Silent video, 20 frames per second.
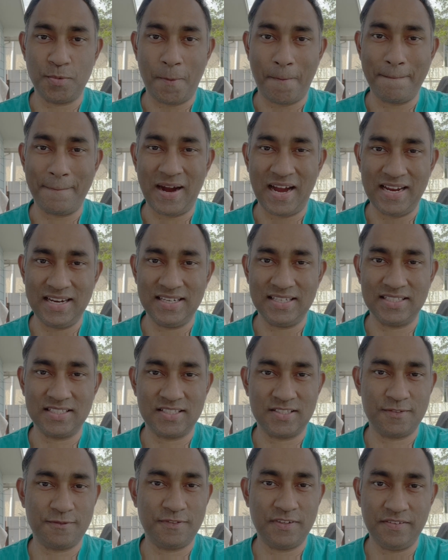
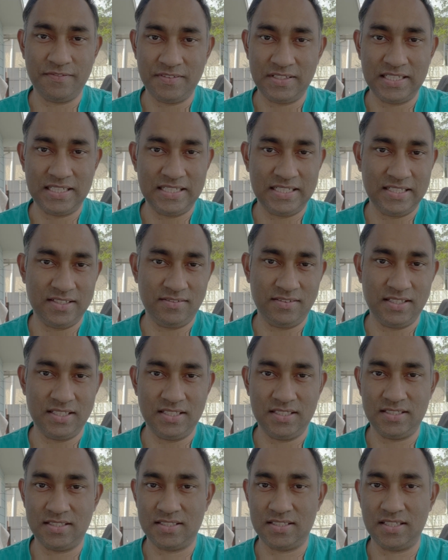minus 50
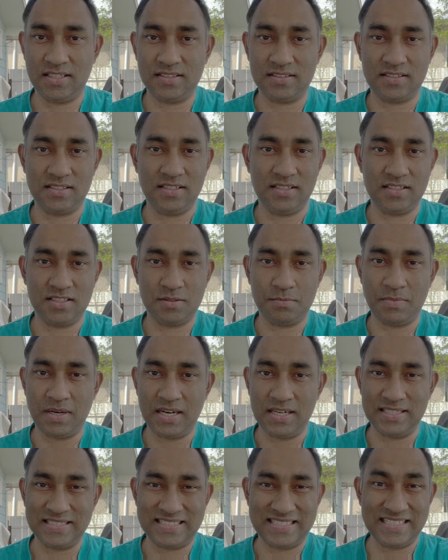degrees Celsius,
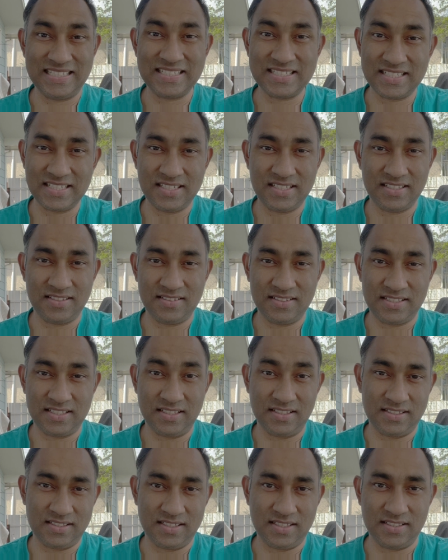minus 60 degrees
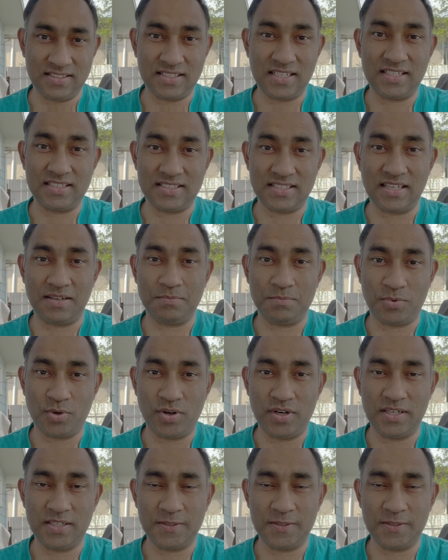Celsius at some point,